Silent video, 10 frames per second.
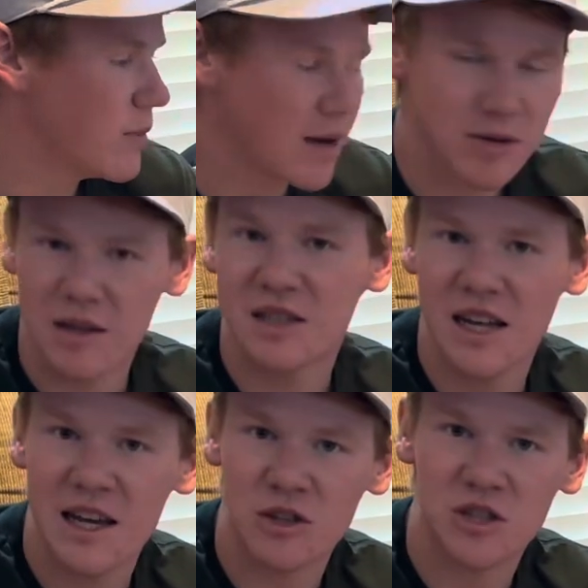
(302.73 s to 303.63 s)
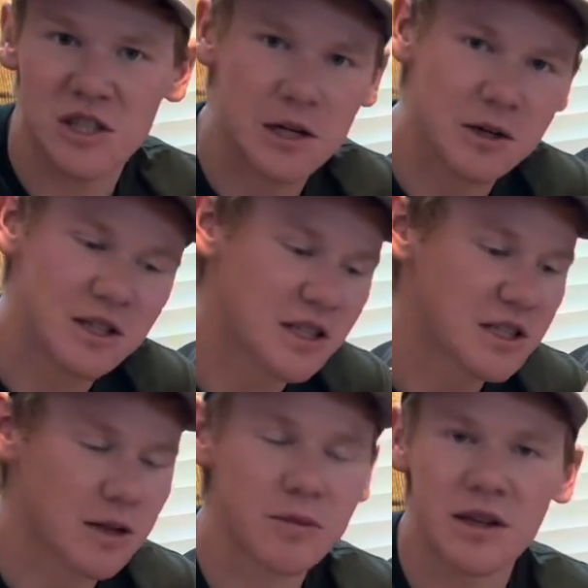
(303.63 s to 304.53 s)
maybe this H series is
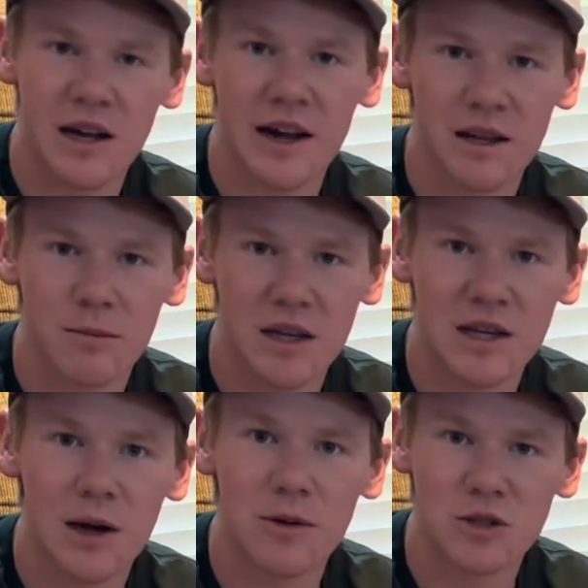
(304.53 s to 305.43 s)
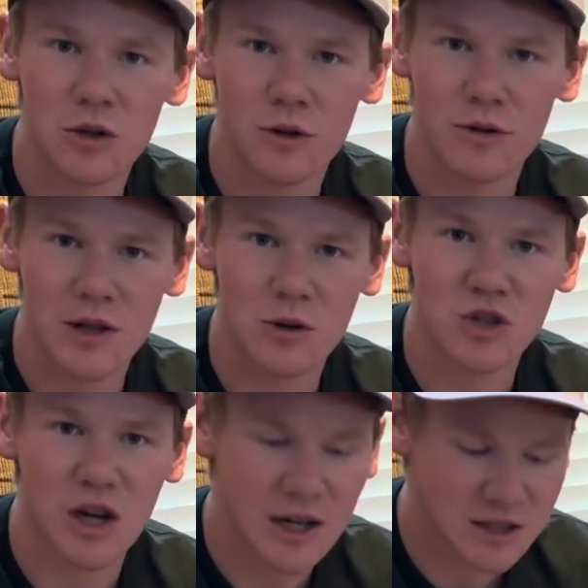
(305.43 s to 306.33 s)
something that I can be going to for those
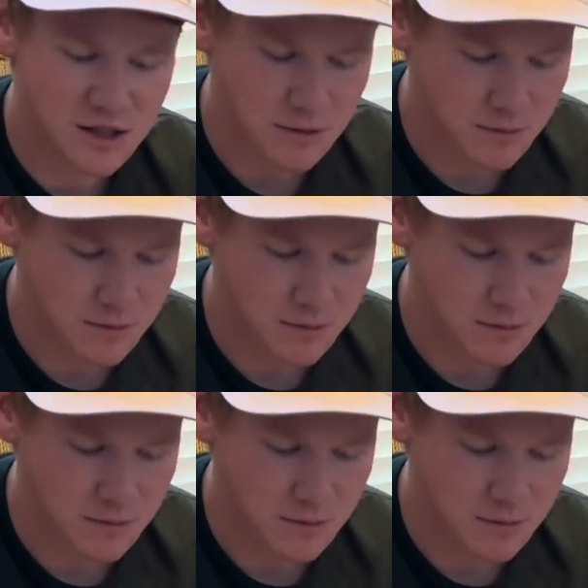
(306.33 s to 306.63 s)
shots.